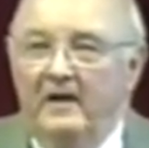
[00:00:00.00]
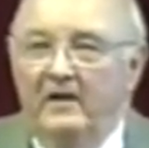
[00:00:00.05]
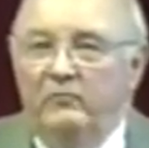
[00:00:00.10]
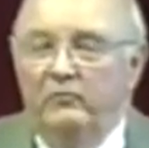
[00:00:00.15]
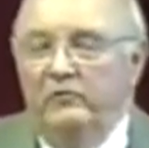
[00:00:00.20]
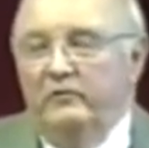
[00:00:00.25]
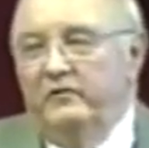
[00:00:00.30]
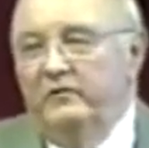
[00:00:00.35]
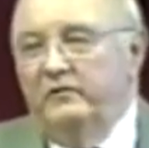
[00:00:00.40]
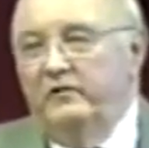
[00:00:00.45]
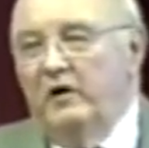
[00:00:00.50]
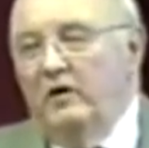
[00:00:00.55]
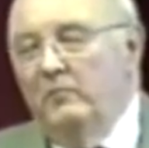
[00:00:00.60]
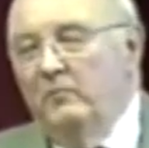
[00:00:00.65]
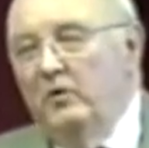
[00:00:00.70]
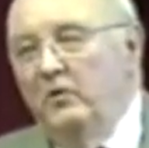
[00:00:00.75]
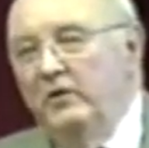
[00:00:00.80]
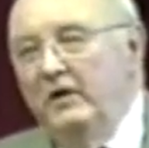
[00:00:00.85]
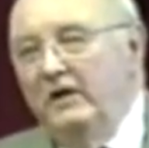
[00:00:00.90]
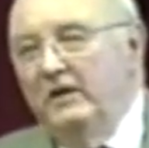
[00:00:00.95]
It was a
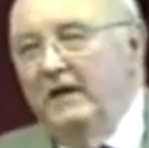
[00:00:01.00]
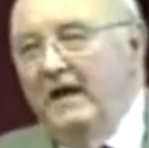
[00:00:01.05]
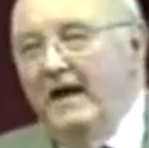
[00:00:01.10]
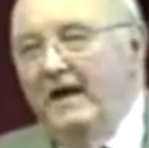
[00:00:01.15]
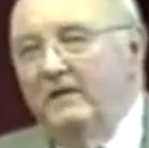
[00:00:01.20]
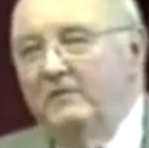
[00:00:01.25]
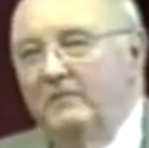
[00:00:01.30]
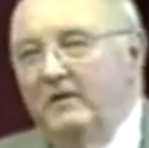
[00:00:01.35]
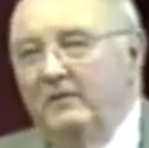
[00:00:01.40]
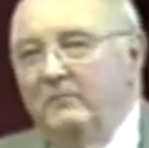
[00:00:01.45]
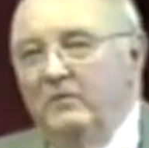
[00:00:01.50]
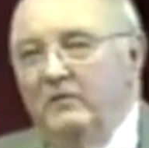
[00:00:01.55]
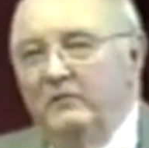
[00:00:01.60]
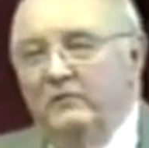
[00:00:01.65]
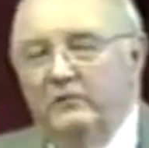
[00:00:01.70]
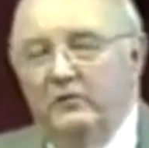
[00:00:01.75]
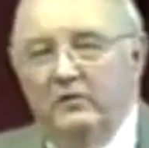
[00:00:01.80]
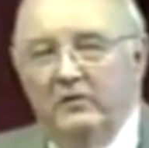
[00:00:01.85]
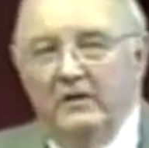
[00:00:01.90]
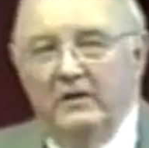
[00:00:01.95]
ceremonial act, and
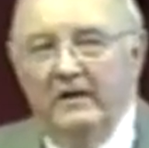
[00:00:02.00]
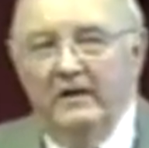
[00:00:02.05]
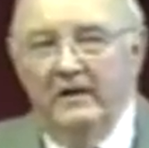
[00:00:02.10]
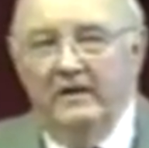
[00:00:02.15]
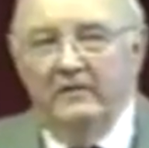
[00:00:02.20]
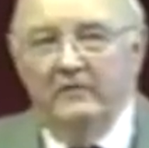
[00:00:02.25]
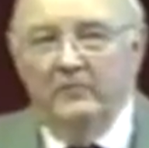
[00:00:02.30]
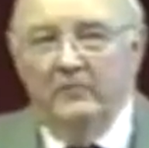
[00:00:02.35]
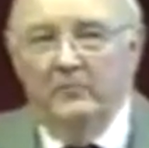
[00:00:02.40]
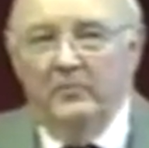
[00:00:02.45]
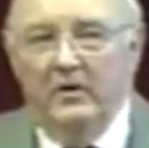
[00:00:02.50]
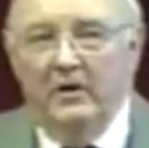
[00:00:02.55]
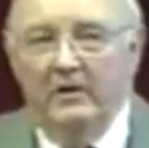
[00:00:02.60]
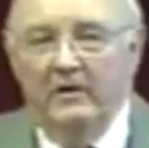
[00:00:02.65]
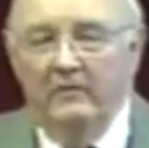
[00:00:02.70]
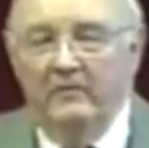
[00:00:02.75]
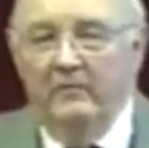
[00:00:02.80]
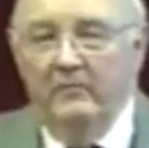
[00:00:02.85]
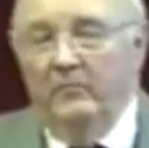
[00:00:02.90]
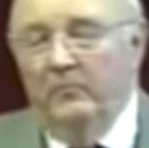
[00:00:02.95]
certainly it's a
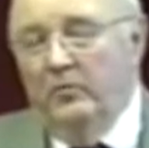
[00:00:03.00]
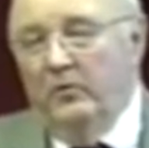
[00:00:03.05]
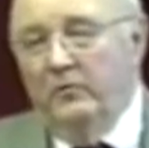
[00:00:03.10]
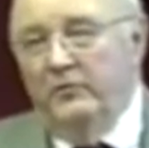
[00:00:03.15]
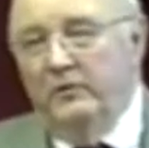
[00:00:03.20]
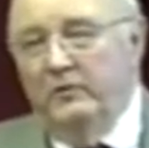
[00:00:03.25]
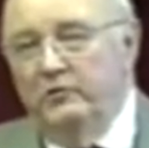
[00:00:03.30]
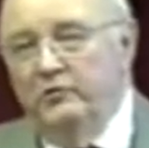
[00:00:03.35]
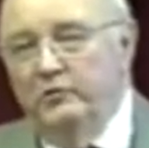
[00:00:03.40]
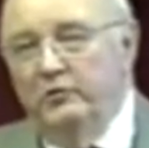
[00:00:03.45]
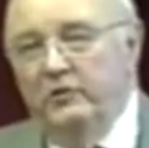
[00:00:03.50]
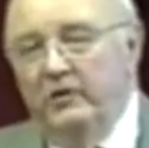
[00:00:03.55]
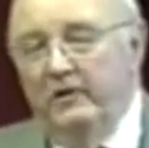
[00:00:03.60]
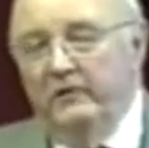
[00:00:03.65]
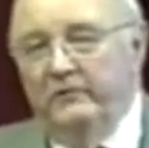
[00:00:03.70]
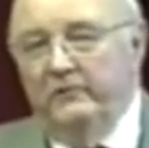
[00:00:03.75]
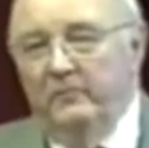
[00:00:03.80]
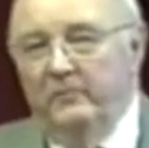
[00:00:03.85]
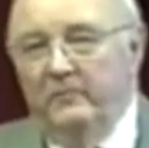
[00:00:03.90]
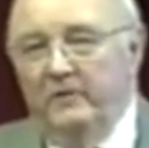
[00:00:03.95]
part of both in
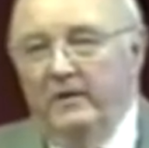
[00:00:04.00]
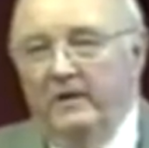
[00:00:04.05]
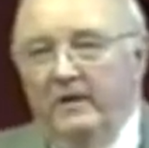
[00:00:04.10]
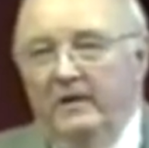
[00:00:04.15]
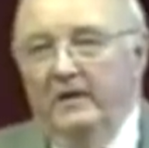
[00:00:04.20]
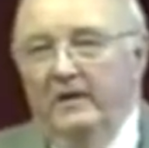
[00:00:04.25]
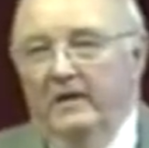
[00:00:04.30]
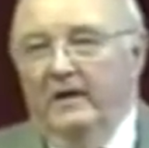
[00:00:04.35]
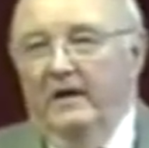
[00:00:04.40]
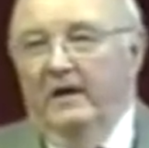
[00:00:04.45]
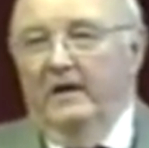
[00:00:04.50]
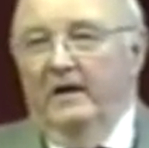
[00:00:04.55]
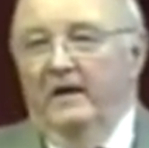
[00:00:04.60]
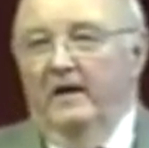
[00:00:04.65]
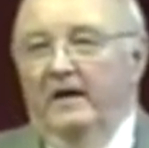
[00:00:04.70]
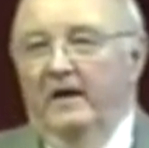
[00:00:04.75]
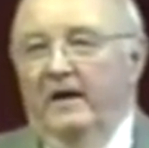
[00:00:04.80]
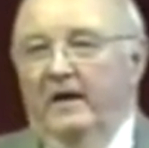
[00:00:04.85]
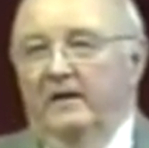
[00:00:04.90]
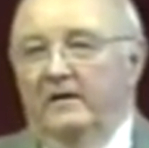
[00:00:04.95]
Judaism
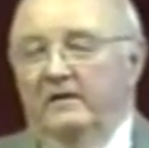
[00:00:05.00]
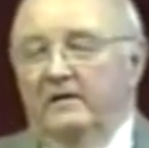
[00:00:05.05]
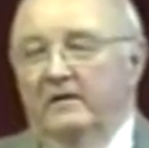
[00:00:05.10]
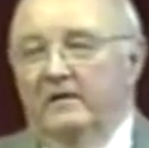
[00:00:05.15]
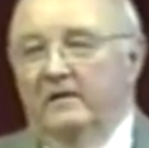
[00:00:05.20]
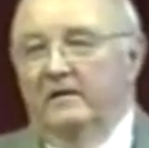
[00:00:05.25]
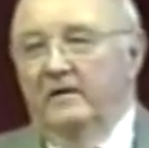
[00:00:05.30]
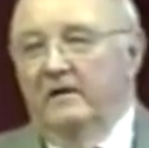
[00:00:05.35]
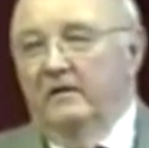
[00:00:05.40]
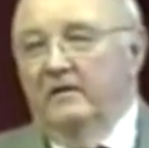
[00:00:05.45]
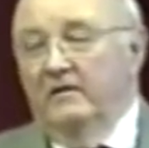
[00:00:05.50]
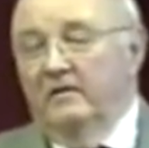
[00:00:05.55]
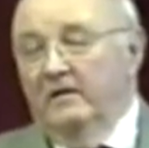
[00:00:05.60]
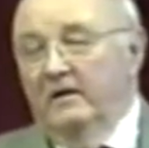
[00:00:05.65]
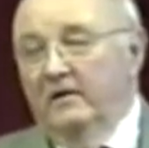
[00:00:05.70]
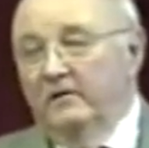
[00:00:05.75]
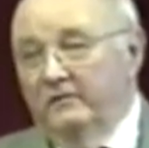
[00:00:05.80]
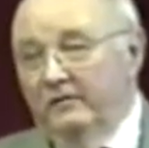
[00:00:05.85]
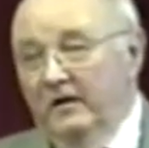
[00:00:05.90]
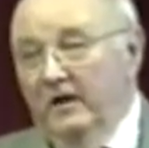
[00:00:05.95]
and
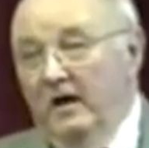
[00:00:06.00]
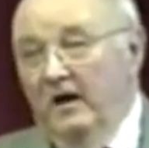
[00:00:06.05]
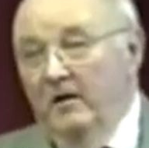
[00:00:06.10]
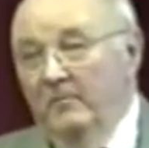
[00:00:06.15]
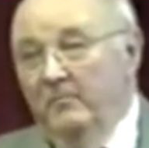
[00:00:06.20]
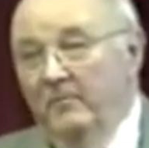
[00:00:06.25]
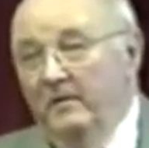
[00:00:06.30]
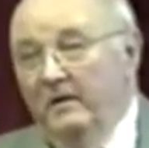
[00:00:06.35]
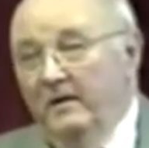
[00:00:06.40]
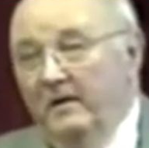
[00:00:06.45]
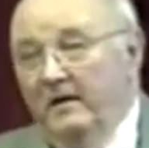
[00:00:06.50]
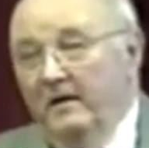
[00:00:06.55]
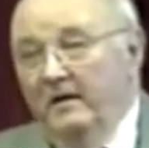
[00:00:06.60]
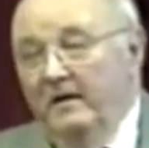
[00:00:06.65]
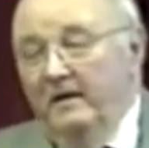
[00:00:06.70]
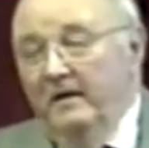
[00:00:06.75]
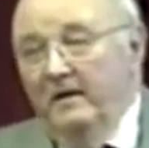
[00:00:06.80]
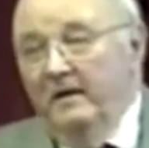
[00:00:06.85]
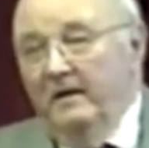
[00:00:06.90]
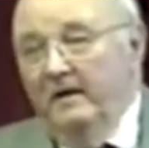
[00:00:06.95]
in Islam.
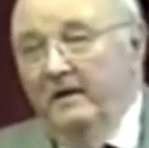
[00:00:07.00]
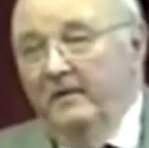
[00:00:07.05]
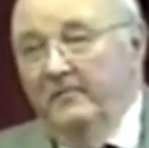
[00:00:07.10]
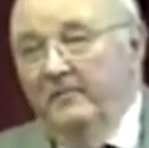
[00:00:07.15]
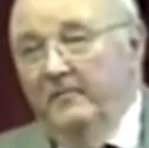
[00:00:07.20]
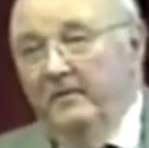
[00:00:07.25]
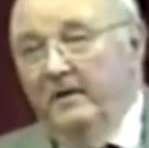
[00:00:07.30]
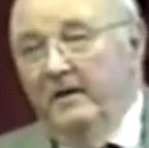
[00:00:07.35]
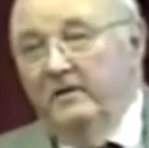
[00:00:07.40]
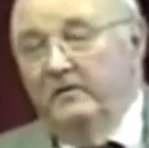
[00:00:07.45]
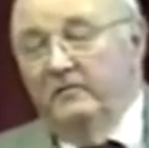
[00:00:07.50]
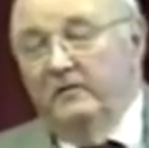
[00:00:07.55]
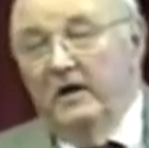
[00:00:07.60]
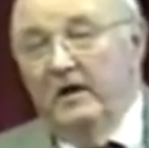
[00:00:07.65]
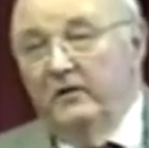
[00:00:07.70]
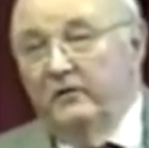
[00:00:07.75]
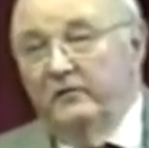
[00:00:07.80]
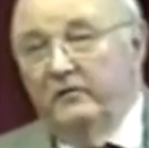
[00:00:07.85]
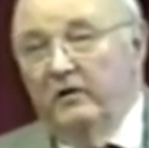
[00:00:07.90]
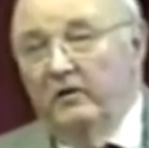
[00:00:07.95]
It's
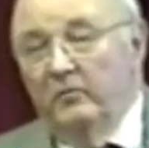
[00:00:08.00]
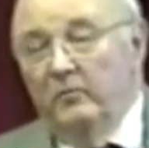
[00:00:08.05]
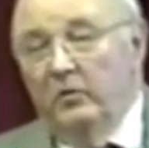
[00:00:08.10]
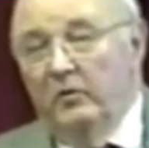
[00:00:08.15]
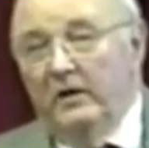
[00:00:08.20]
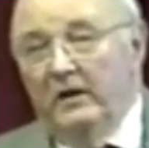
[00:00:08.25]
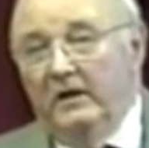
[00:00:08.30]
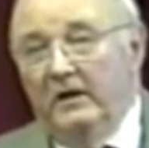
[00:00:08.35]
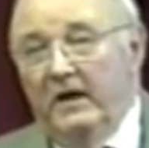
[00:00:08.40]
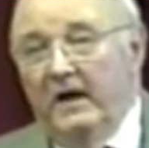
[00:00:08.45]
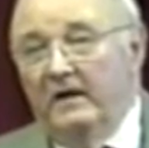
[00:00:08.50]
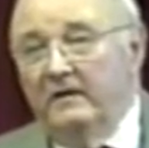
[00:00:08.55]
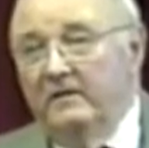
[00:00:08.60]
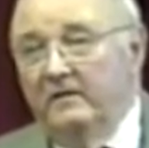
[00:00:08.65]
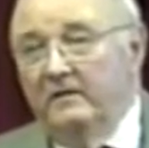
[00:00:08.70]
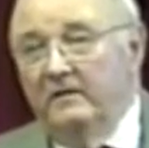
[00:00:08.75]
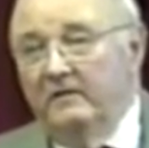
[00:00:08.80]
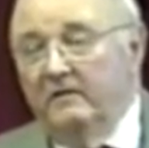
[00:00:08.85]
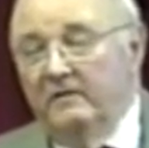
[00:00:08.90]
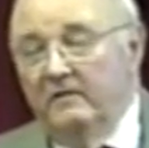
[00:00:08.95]
not a ceremonial act
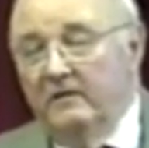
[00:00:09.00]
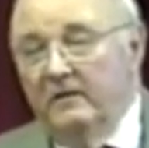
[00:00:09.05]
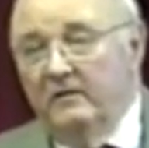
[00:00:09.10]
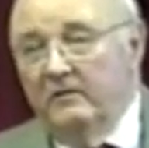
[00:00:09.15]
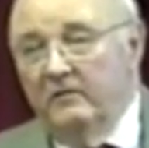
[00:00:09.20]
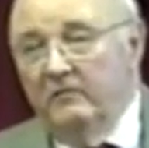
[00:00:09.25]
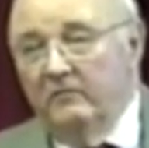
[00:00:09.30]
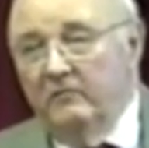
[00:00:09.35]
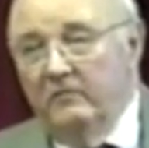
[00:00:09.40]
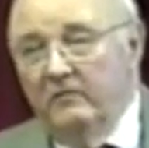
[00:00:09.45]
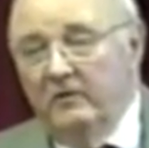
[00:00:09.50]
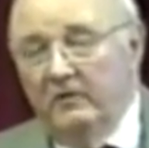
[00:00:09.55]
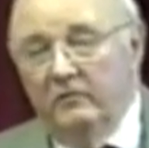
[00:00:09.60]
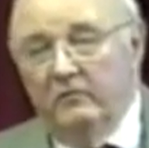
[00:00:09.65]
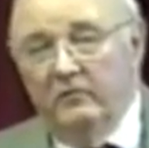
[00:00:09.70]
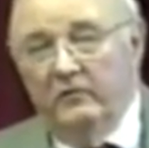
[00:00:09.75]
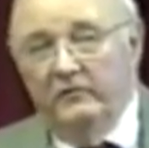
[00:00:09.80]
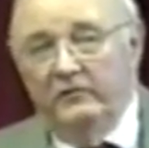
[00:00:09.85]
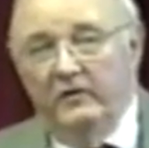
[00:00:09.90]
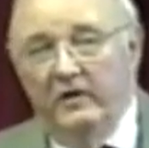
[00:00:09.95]
in
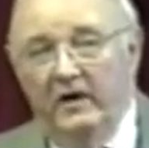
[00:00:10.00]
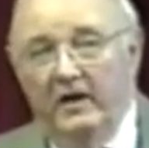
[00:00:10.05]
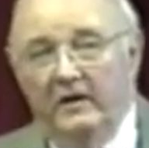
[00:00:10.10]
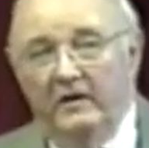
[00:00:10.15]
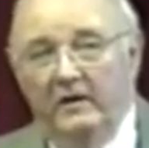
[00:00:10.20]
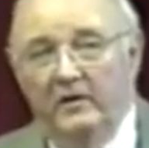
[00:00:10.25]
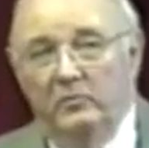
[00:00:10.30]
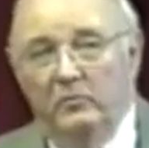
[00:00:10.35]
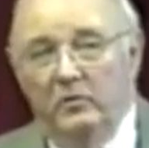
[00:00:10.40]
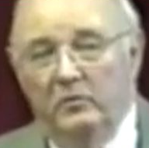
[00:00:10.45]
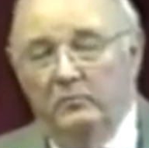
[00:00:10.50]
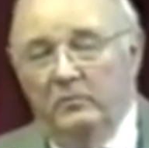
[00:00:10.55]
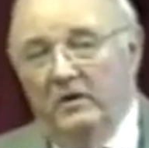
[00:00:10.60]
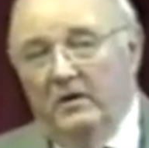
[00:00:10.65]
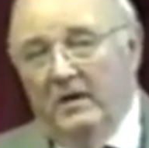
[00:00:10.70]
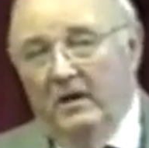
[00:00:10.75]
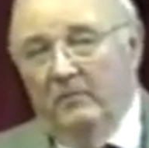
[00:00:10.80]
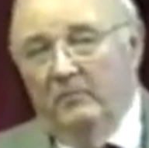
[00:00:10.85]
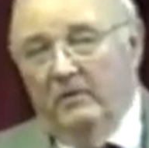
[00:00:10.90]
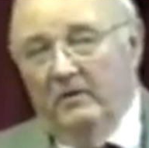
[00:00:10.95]
Christianity,
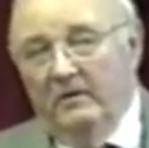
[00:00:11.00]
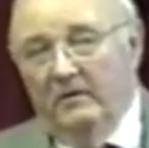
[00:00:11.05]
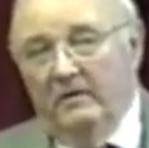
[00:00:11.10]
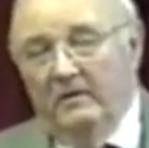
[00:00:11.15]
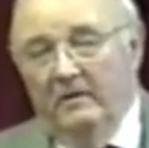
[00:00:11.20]
but became